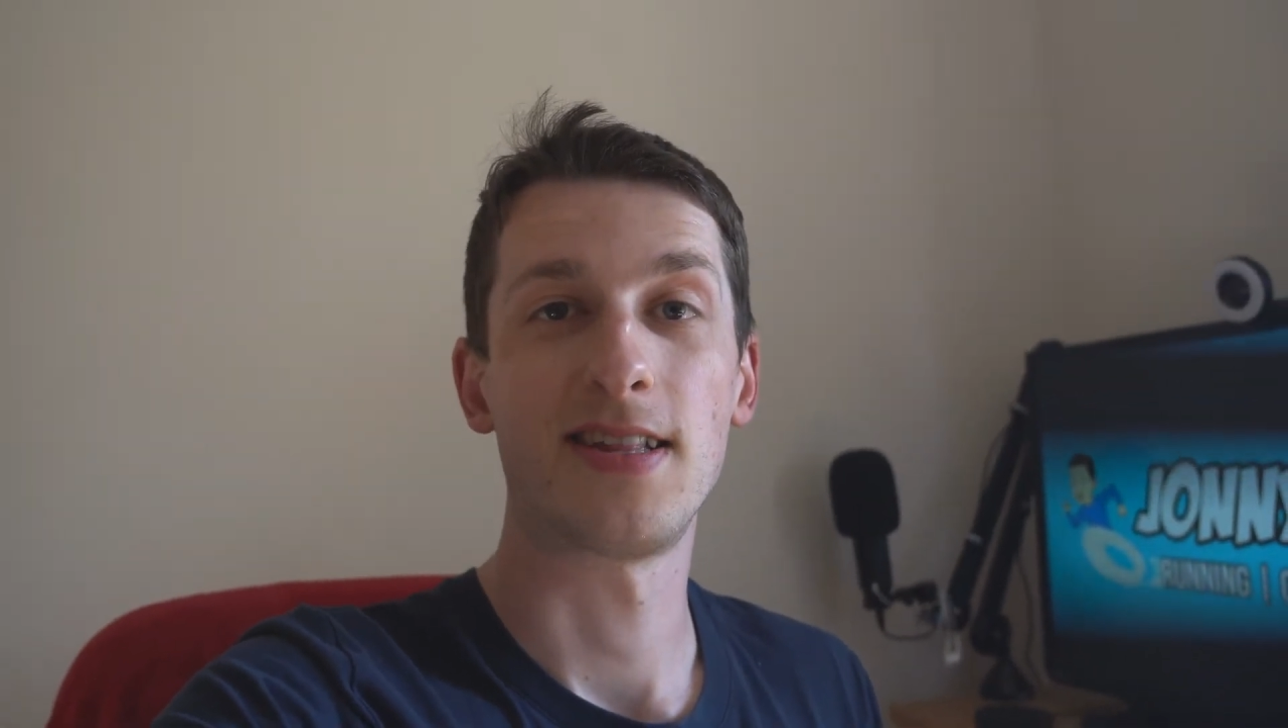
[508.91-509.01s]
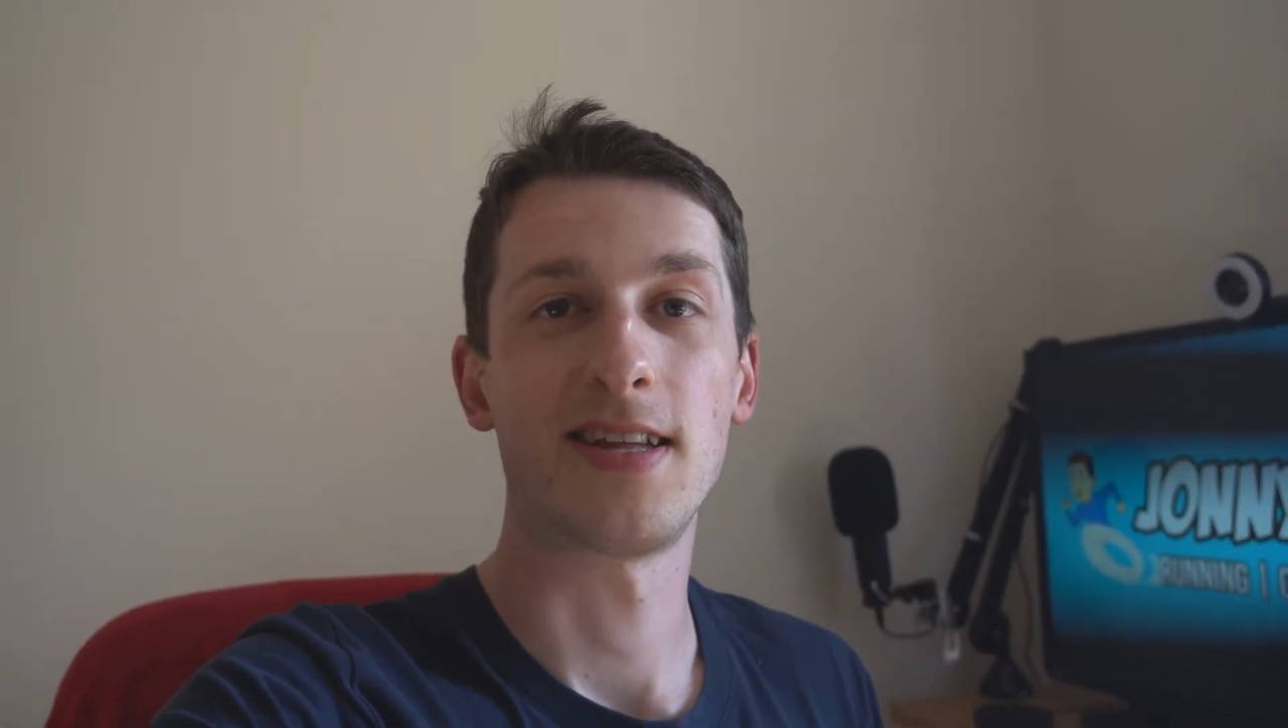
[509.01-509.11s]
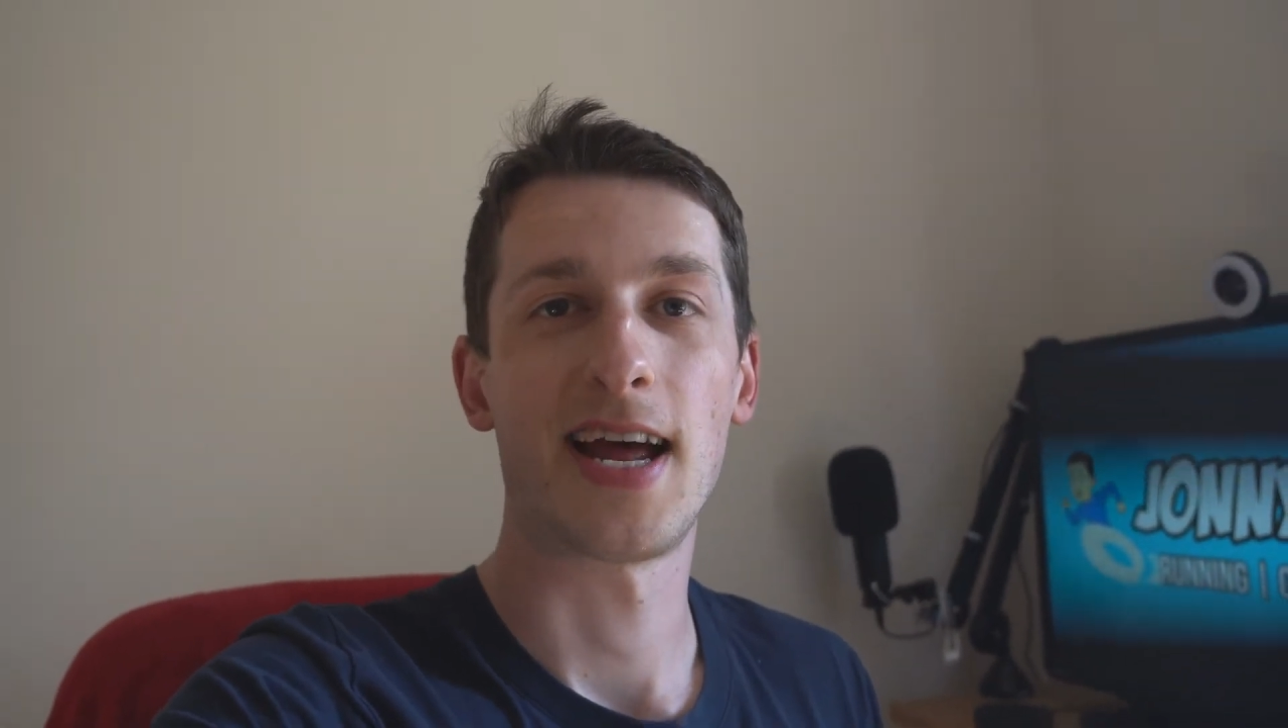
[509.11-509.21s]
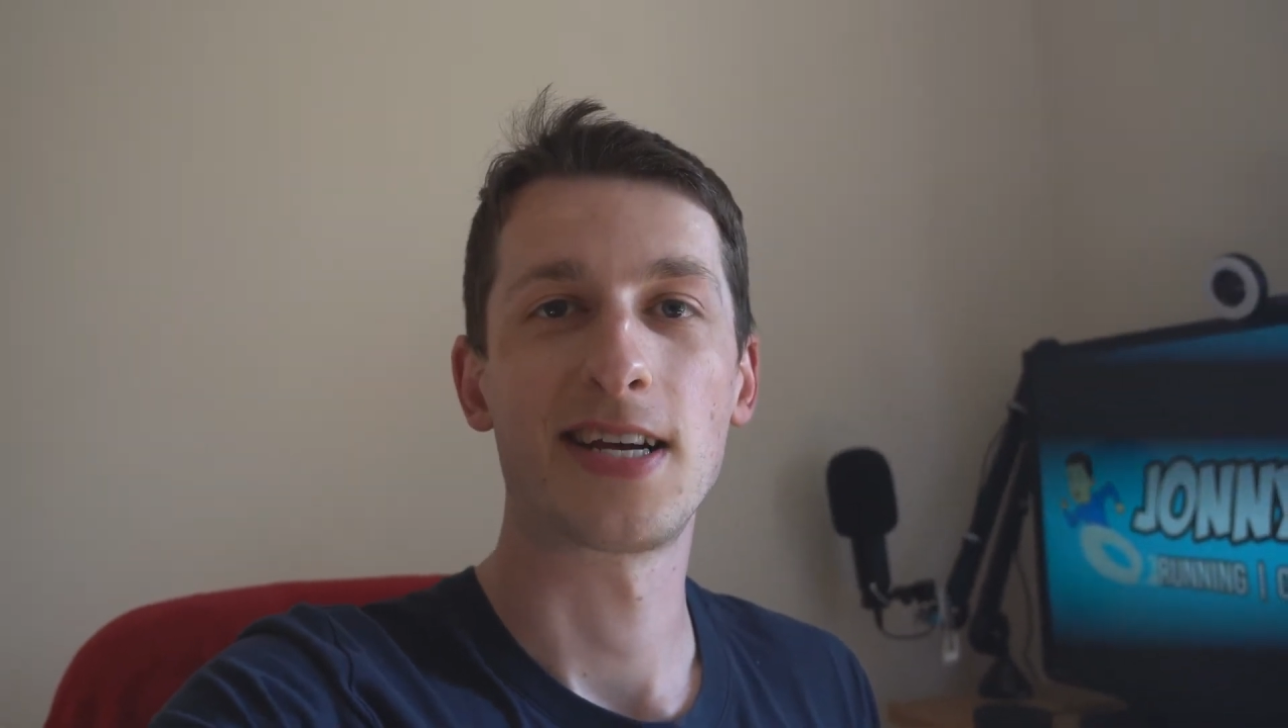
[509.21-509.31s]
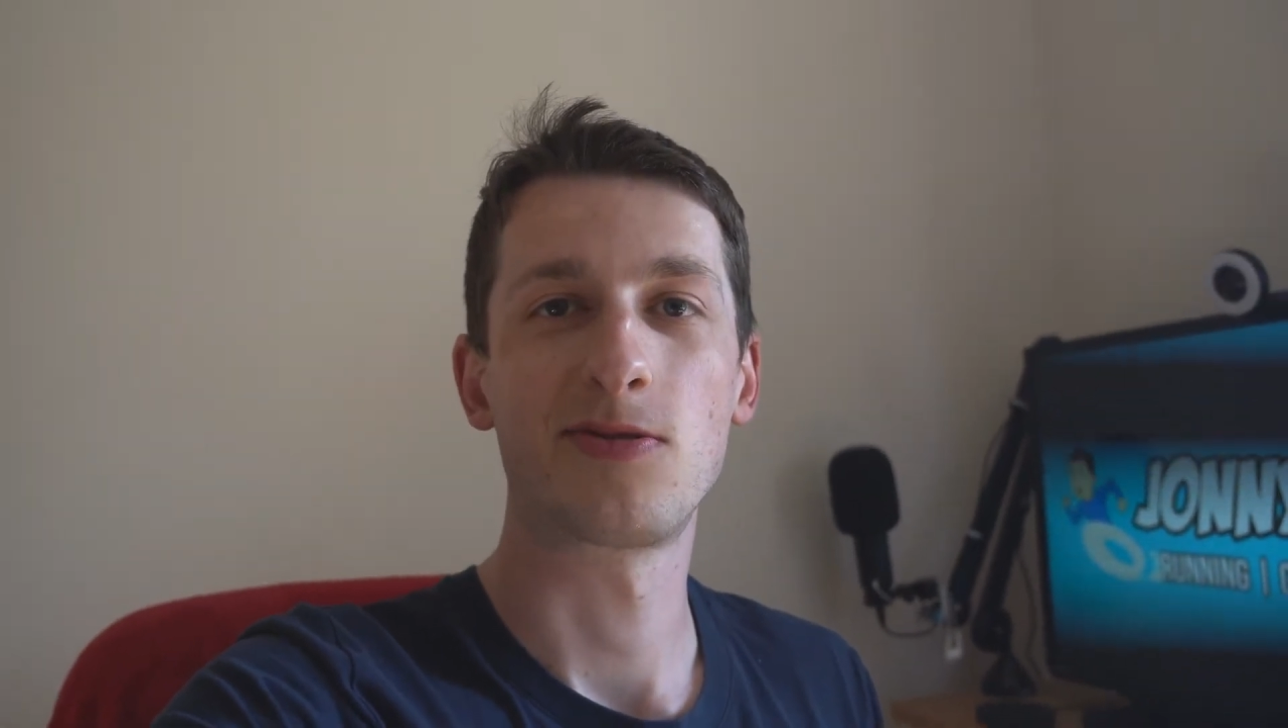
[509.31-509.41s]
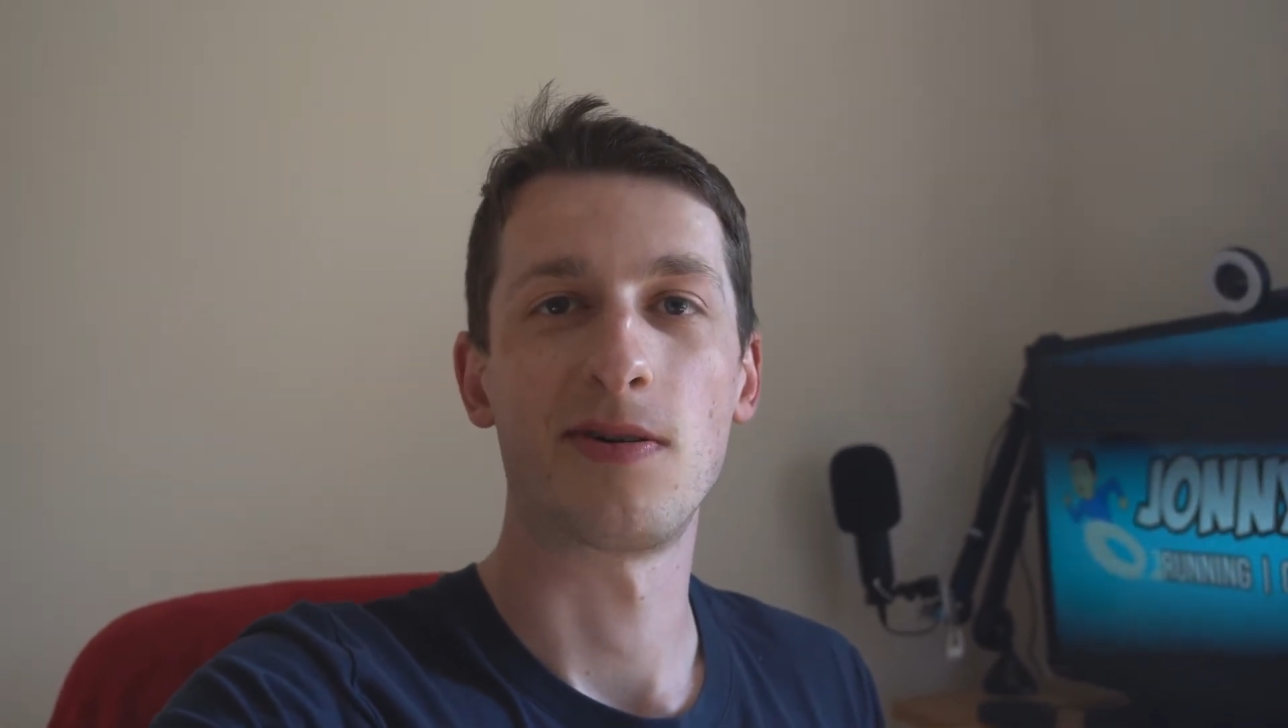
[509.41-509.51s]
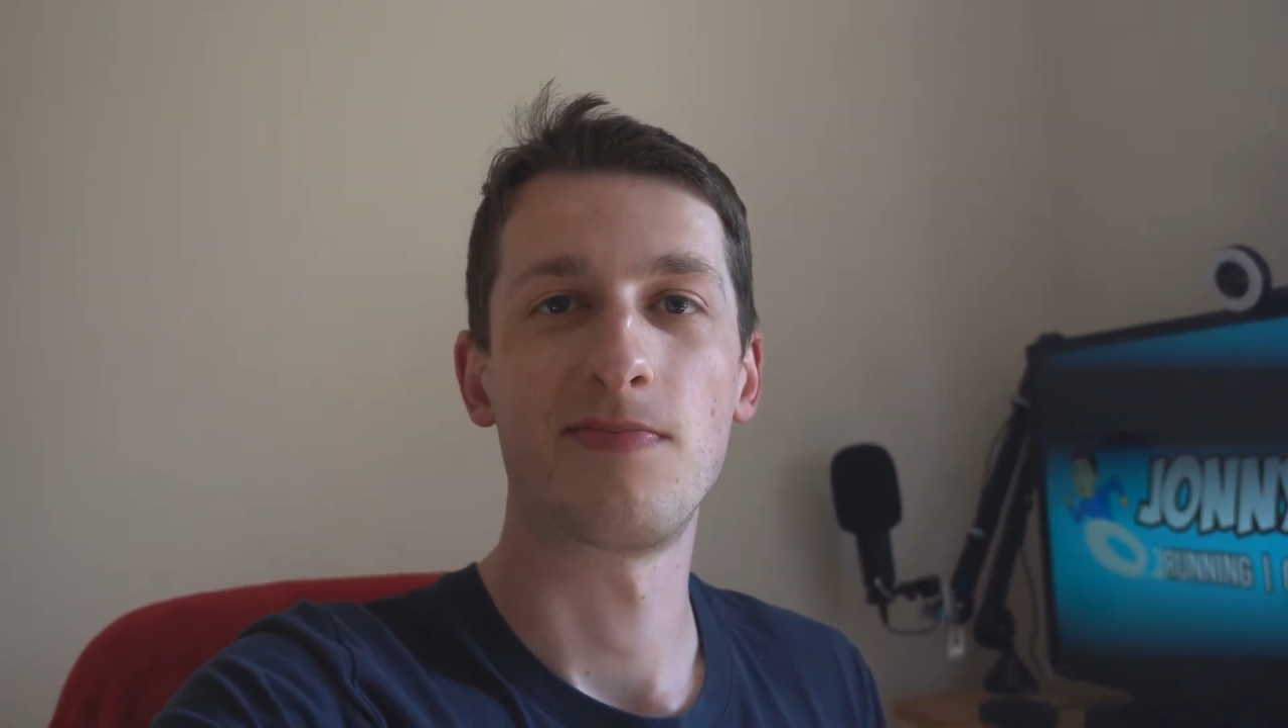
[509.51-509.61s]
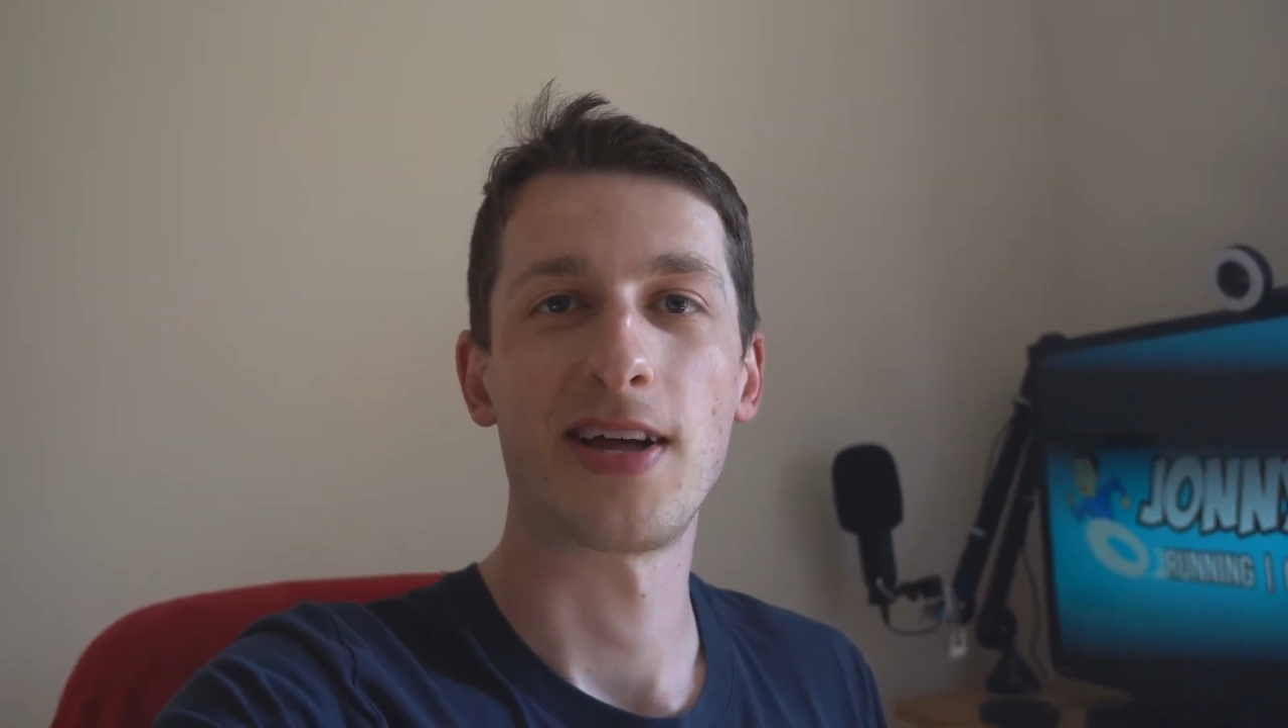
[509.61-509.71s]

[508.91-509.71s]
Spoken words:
in the next one.